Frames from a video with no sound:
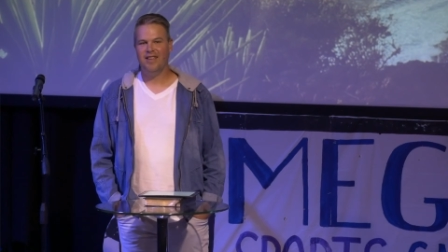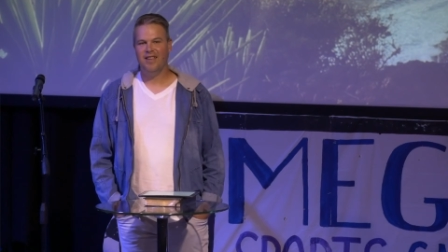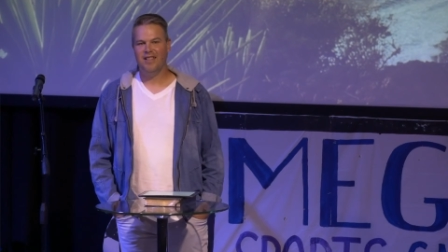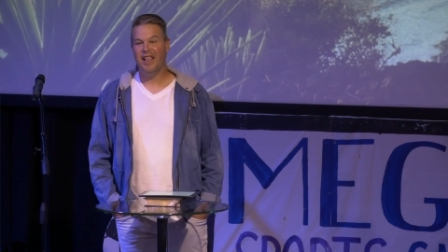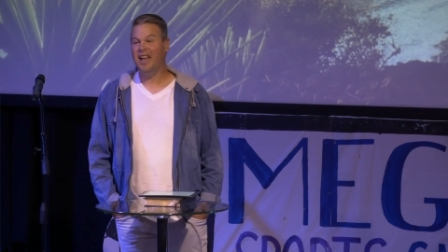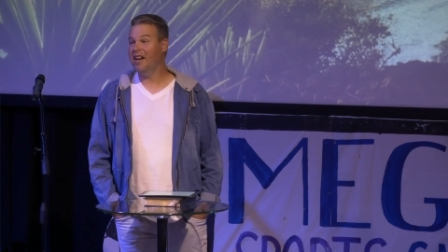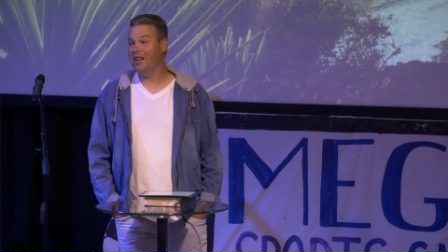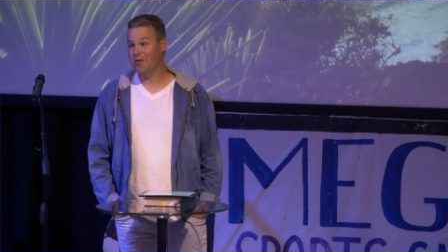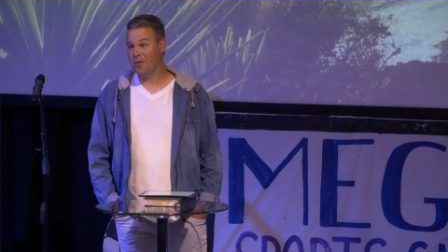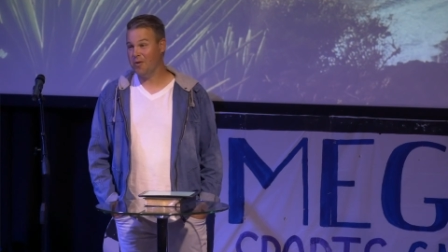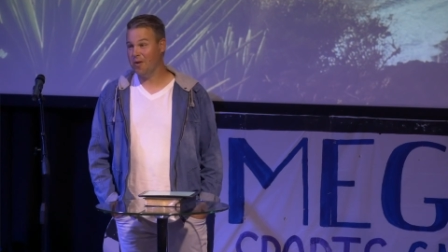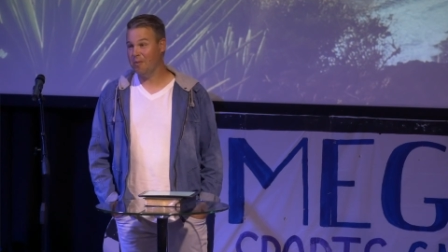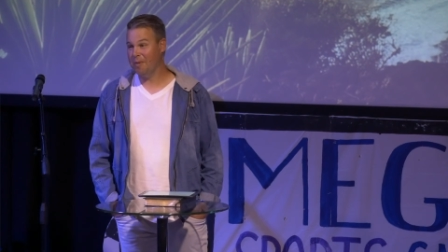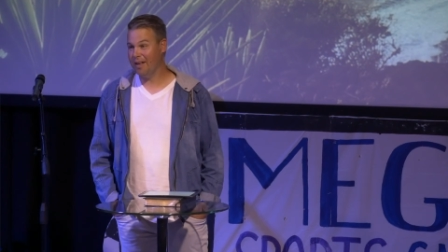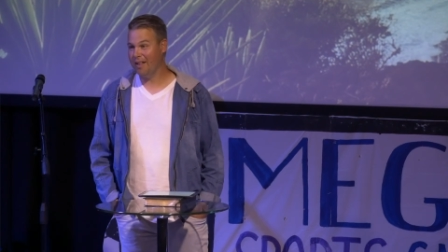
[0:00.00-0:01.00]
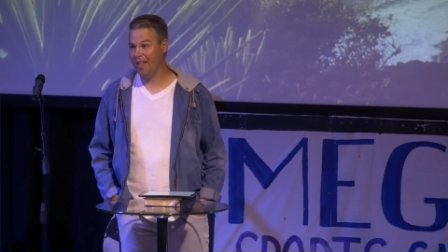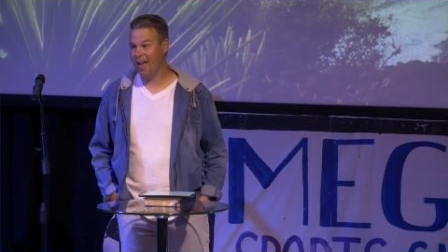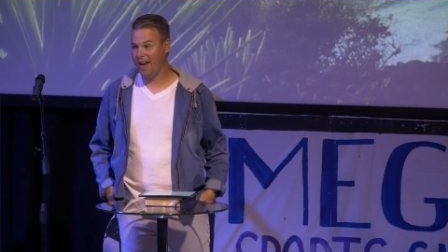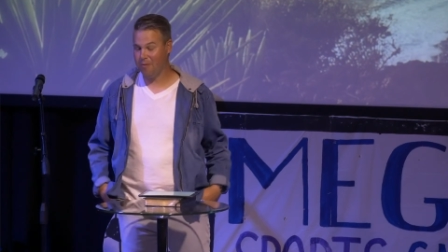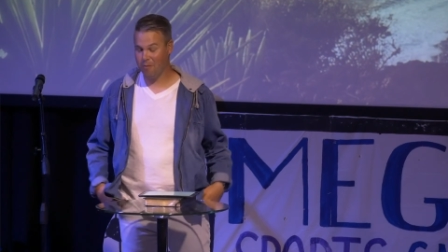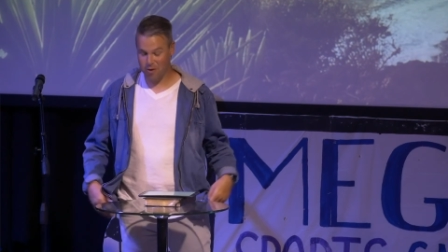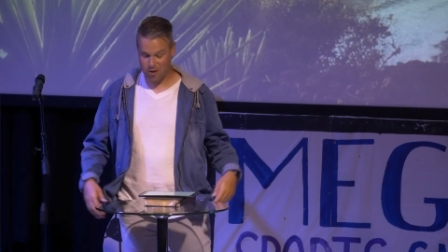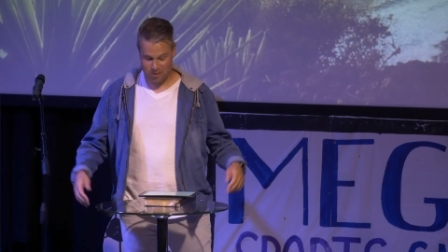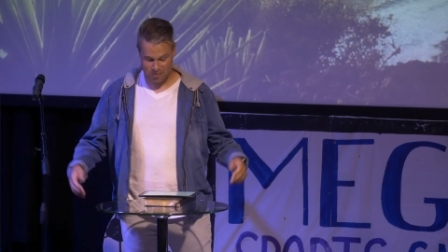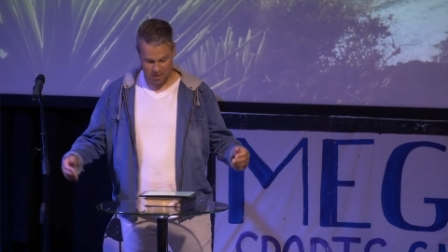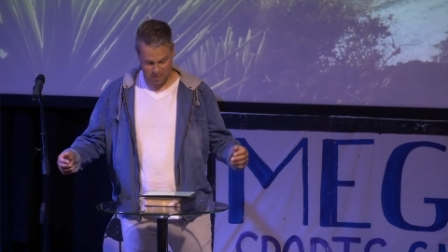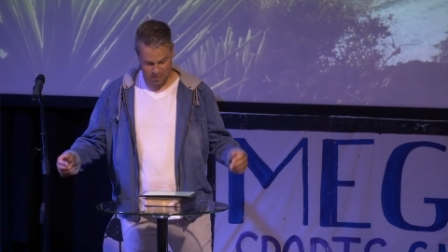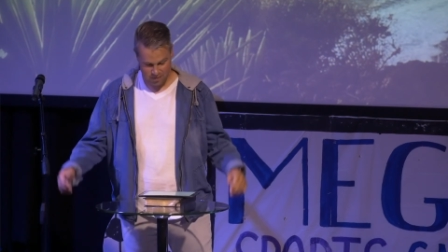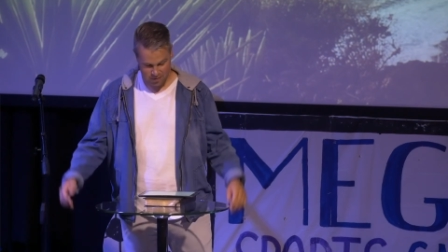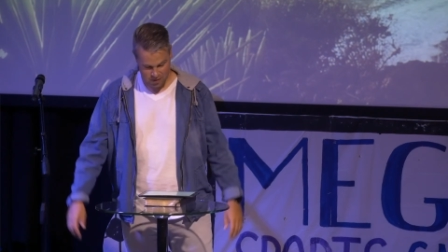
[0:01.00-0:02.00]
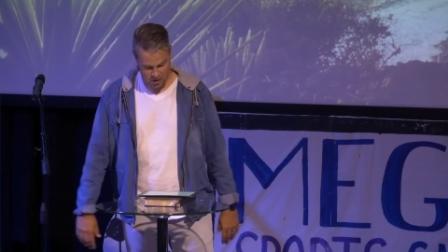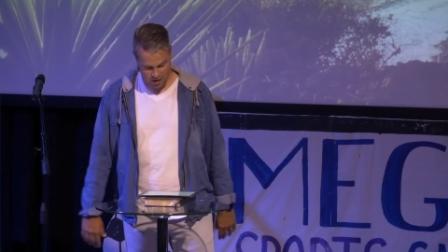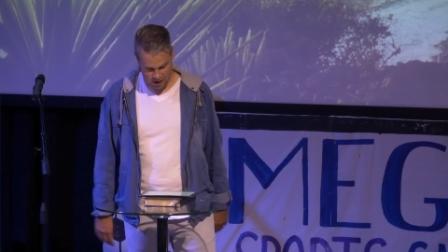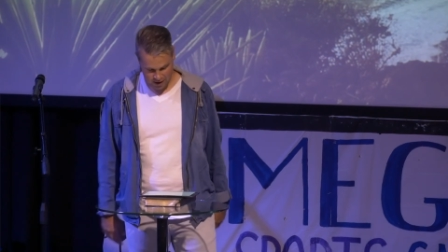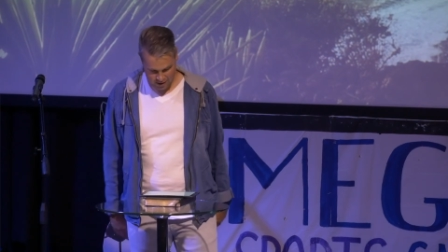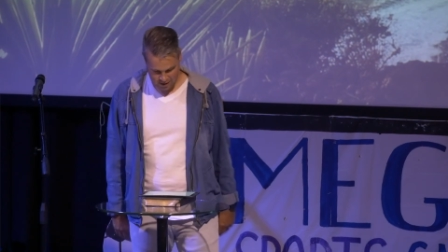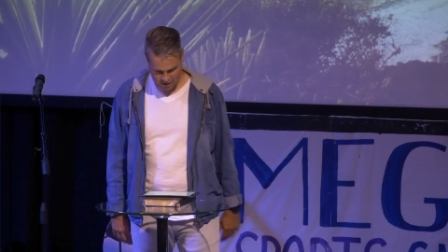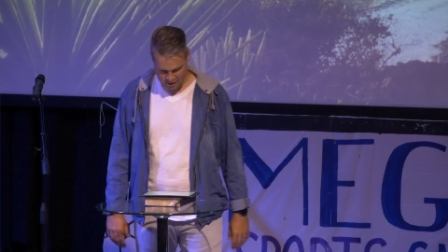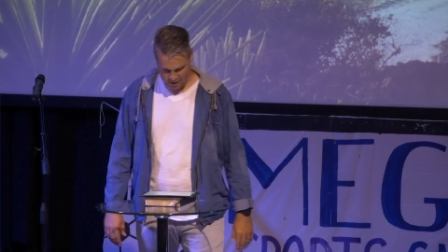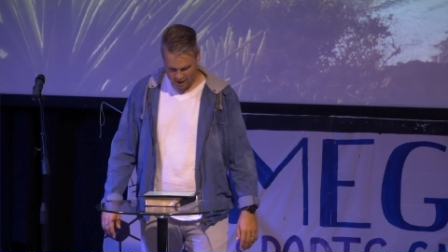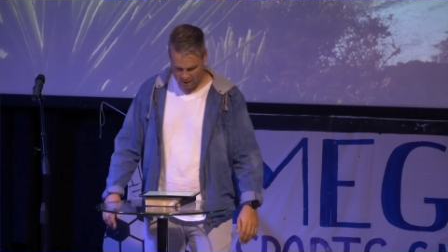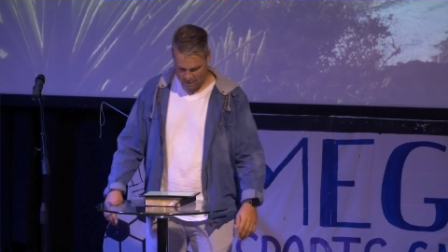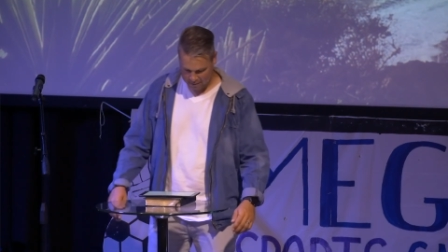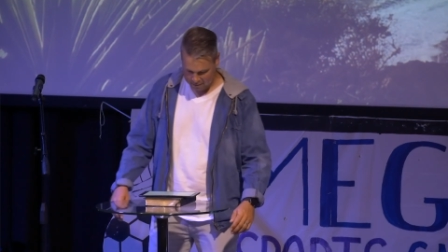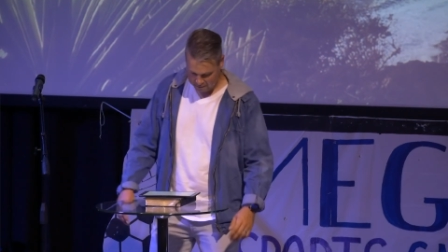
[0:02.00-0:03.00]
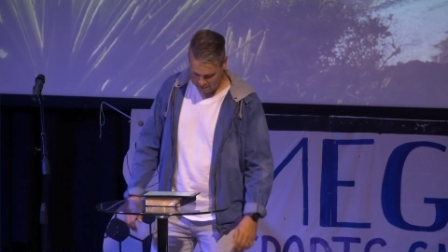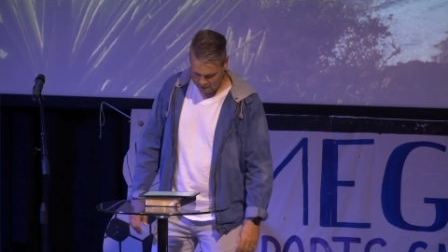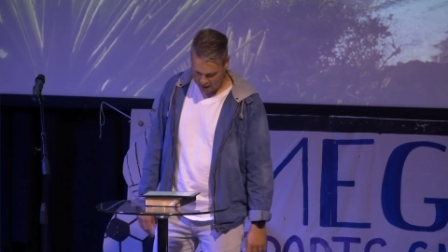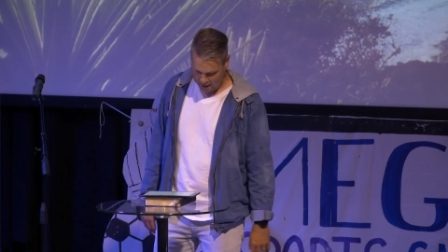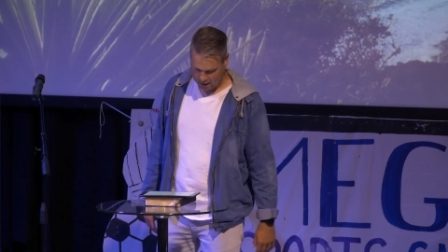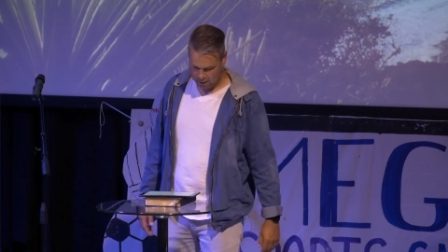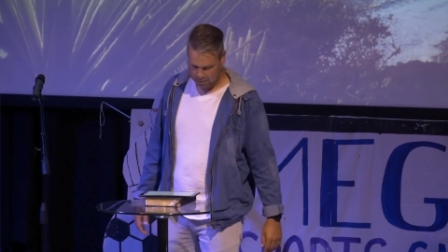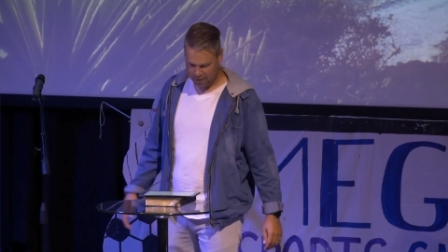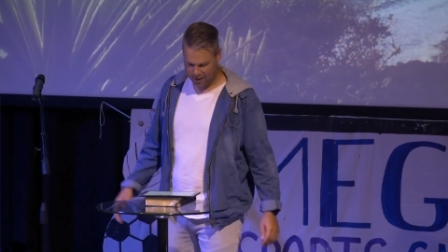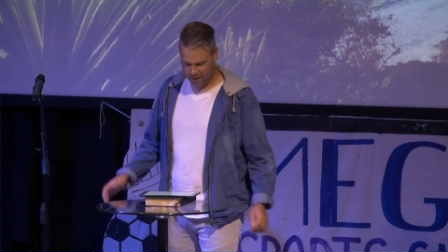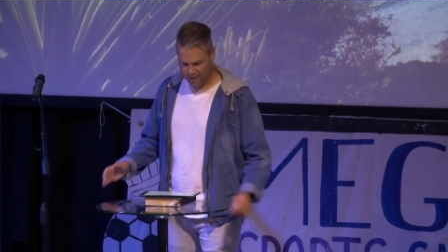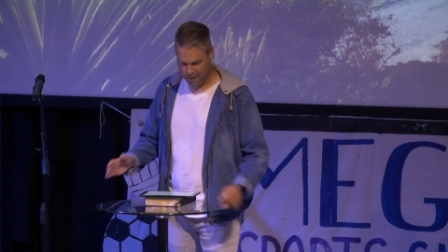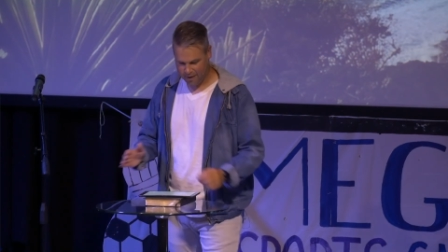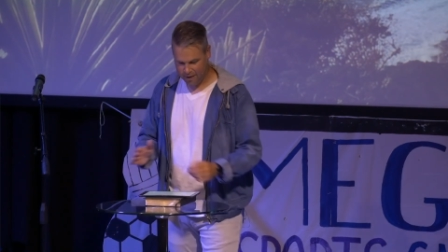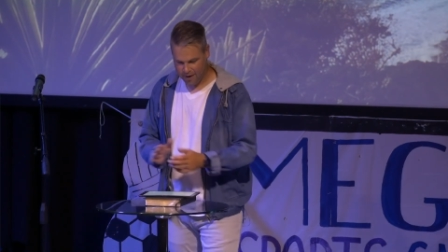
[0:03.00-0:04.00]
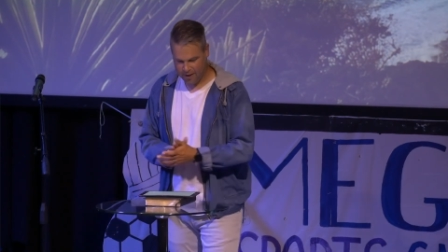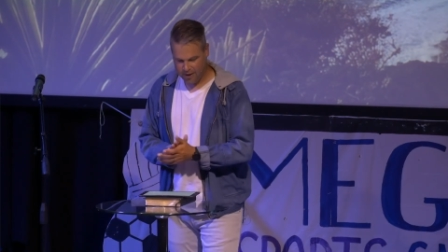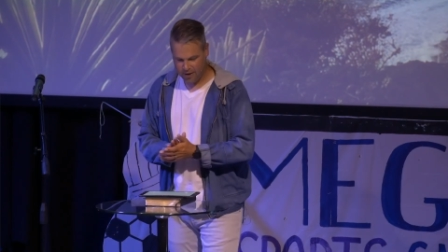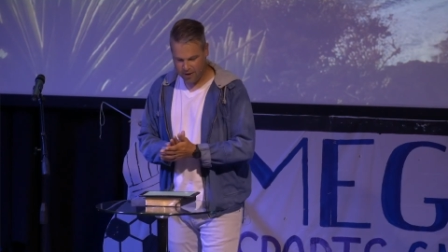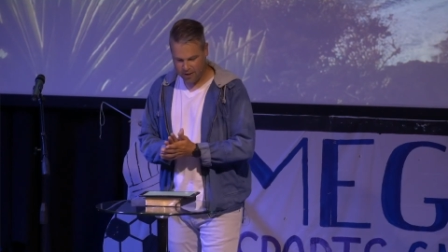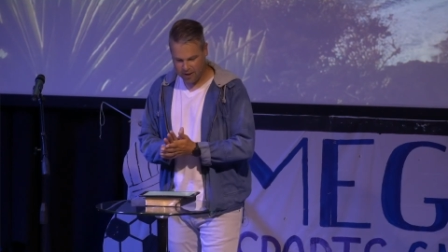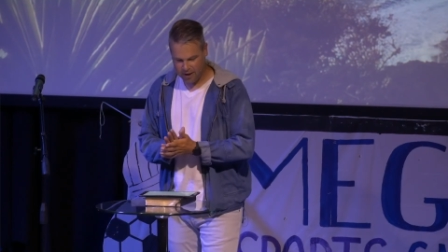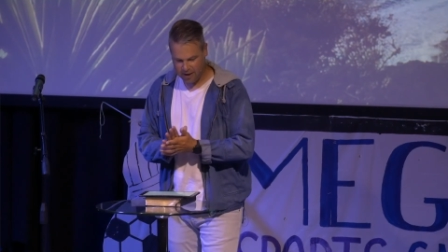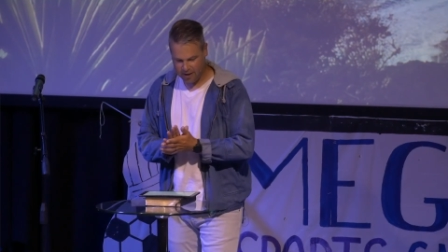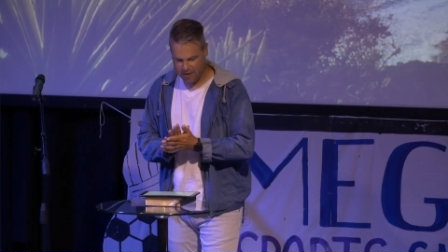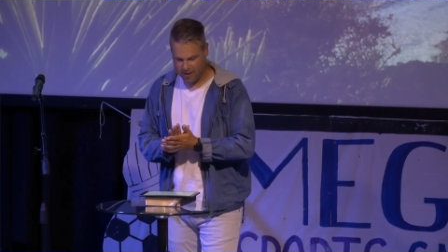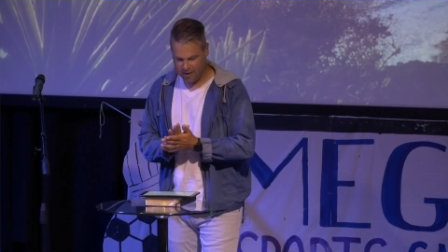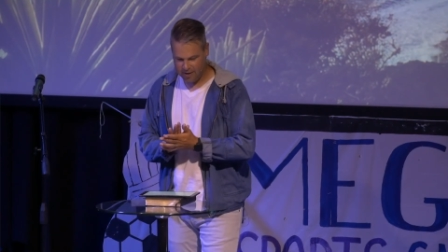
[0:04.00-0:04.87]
let Israel be glad." Worship team, would you guys come back up here? They're going to lead us in a